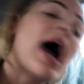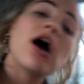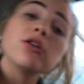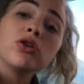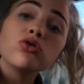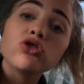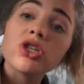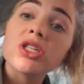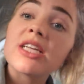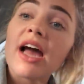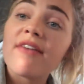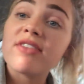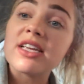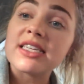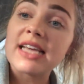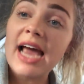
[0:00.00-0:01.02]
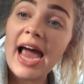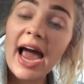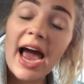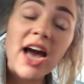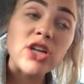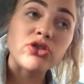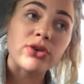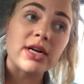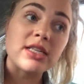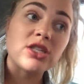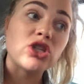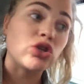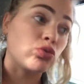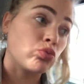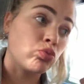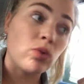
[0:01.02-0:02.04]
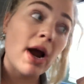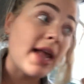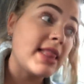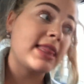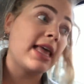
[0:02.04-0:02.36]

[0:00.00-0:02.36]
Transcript: How do you just have this address just right